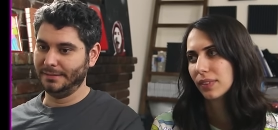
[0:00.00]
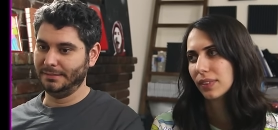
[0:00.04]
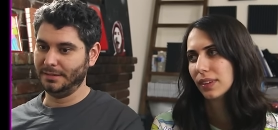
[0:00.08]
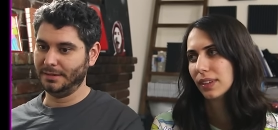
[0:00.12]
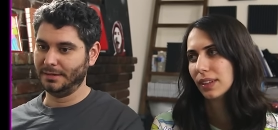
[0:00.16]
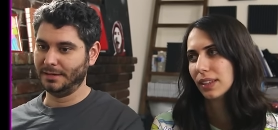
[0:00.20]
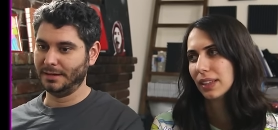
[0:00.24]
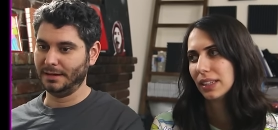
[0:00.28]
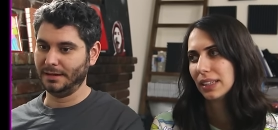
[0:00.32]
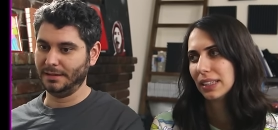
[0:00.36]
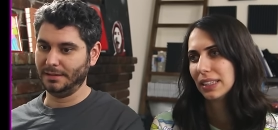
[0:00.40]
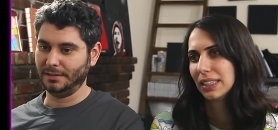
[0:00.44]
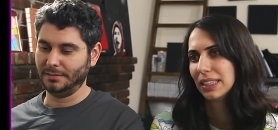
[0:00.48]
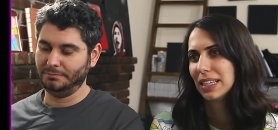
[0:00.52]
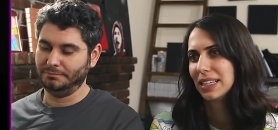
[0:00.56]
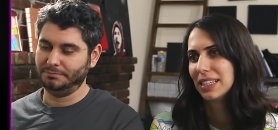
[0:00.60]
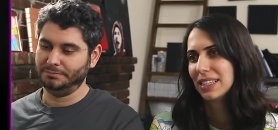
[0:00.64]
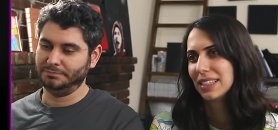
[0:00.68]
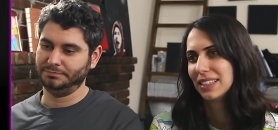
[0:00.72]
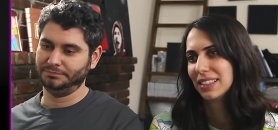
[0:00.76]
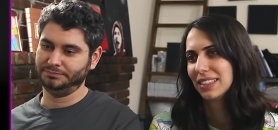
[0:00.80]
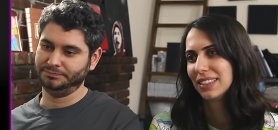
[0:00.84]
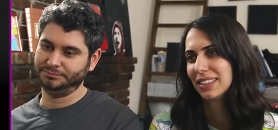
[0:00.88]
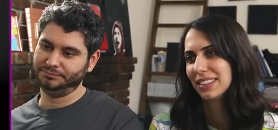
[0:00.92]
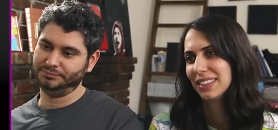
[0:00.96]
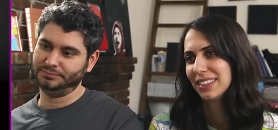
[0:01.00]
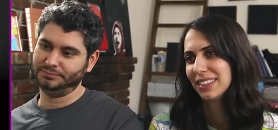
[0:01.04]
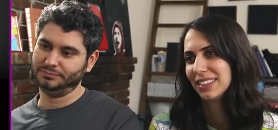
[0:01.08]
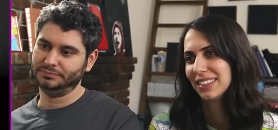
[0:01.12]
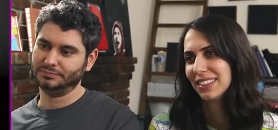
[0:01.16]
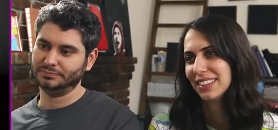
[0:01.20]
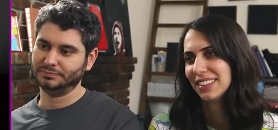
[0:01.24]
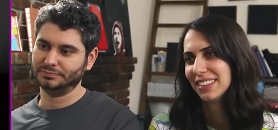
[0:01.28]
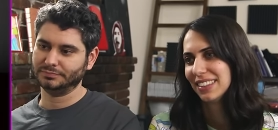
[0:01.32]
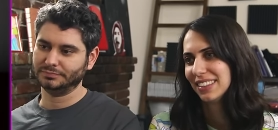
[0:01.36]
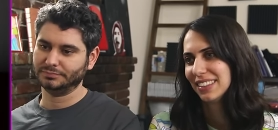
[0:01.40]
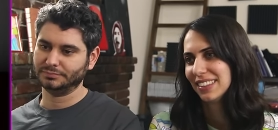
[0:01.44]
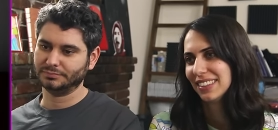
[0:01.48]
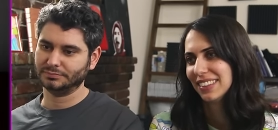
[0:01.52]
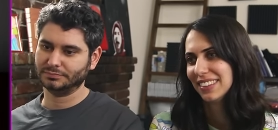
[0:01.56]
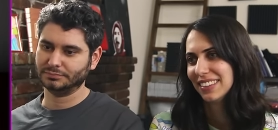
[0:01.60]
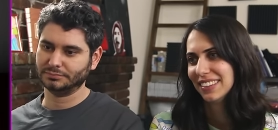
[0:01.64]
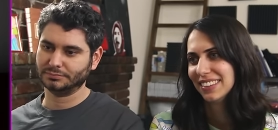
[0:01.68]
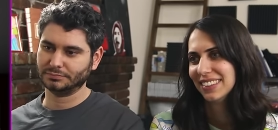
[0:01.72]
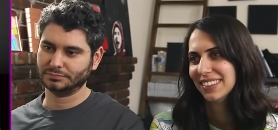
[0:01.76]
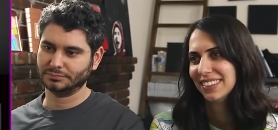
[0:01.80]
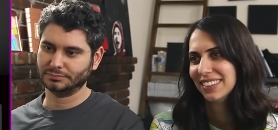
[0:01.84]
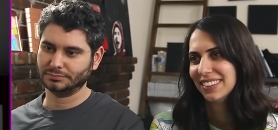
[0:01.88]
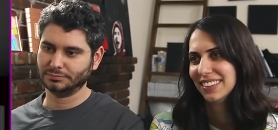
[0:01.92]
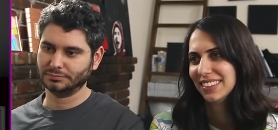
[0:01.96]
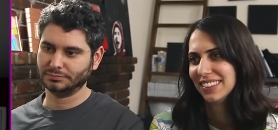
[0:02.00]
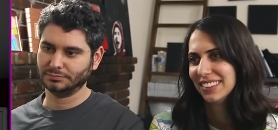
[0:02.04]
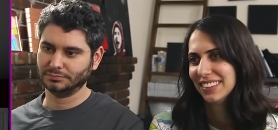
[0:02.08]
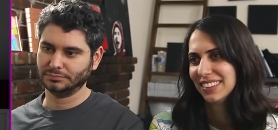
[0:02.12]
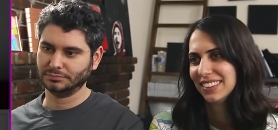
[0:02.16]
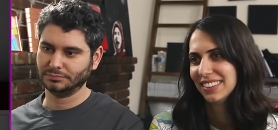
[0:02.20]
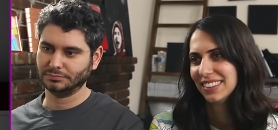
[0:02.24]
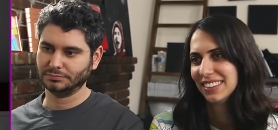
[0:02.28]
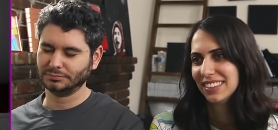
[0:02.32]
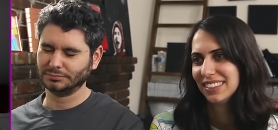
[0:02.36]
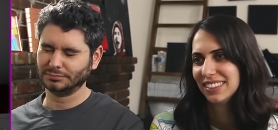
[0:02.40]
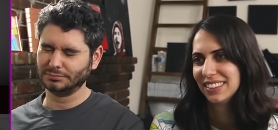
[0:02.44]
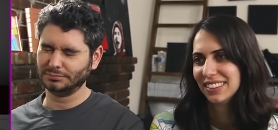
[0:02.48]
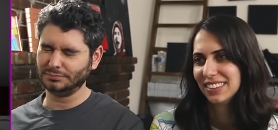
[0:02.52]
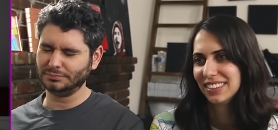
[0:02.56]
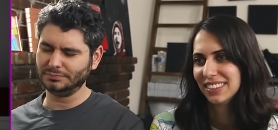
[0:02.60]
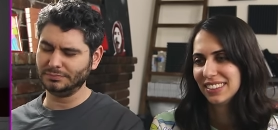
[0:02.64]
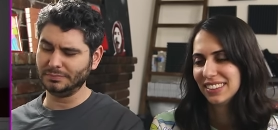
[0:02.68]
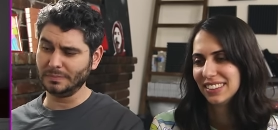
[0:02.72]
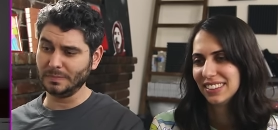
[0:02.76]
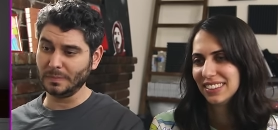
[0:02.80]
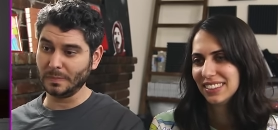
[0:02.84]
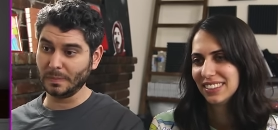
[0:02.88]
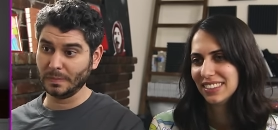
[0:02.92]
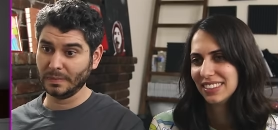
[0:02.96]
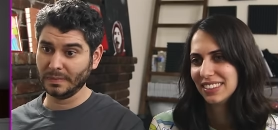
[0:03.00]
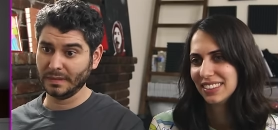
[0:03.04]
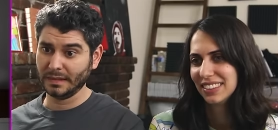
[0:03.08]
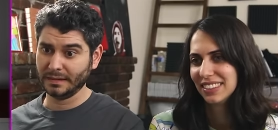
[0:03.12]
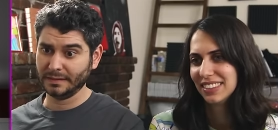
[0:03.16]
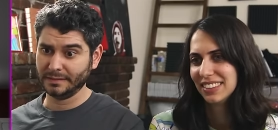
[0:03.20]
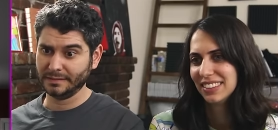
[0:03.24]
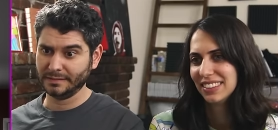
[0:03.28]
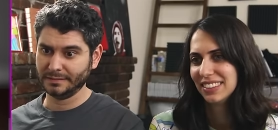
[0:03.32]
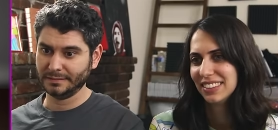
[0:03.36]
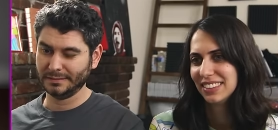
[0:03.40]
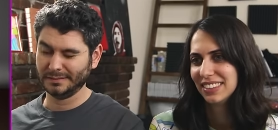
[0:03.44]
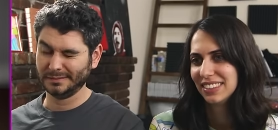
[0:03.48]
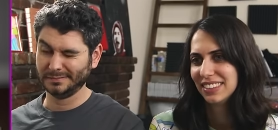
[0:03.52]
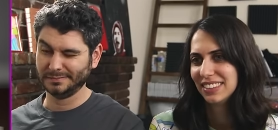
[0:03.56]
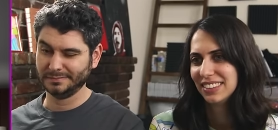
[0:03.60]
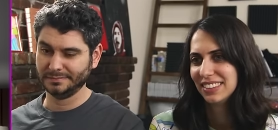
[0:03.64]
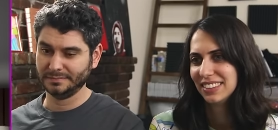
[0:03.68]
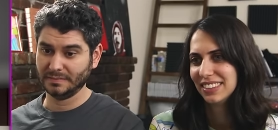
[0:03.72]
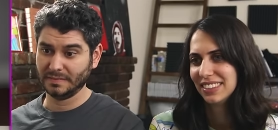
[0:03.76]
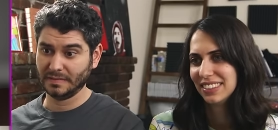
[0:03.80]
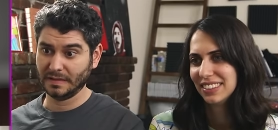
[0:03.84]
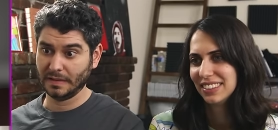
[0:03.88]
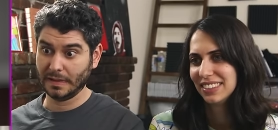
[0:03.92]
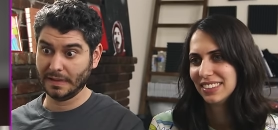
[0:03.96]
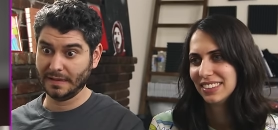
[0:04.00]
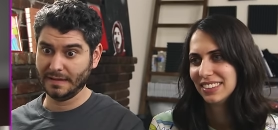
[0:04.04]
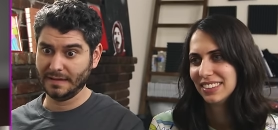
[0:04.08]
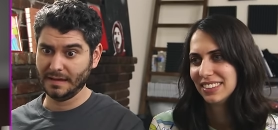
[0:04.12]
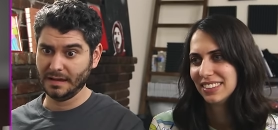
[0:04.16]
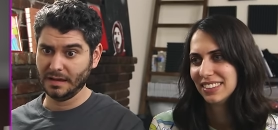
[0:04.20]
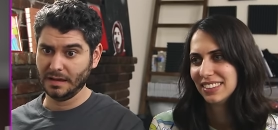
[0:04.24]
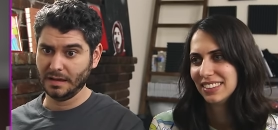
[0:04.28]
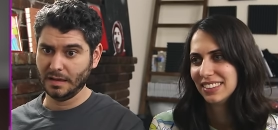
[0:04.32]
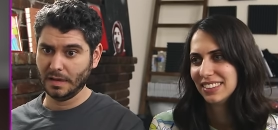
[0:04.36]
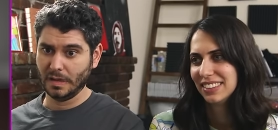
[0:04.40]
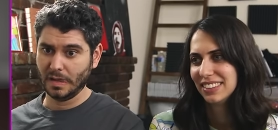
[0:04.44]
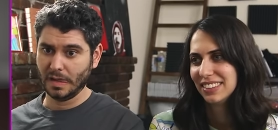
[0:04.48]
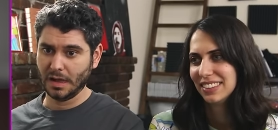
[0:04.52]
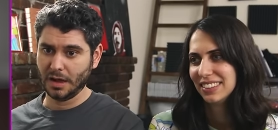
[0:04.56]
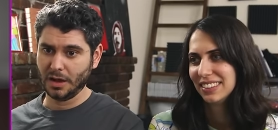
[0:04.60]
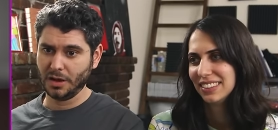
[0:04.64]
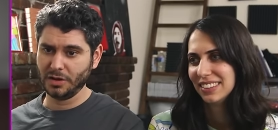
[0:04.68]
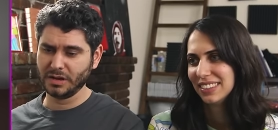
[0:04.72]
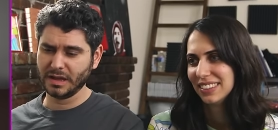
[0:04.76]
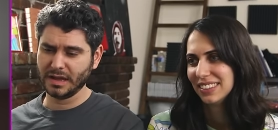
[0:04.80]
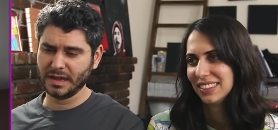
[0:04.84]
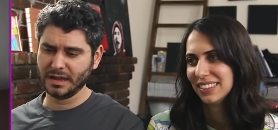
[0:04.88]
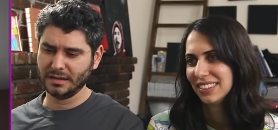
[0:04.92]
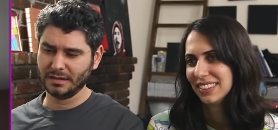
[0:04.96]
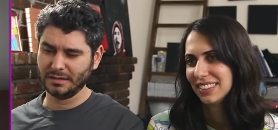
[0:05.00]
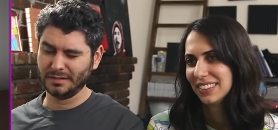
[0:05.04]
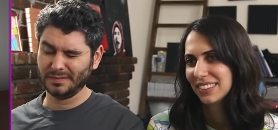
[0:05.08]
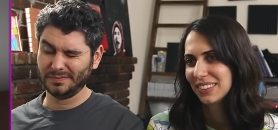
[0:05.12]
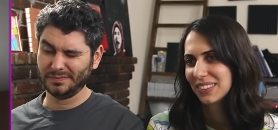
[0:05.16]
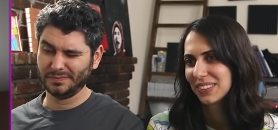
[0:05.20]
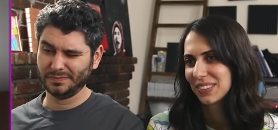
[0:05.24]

Speaker 1: All right. Hello. Your pizza's here. Okay.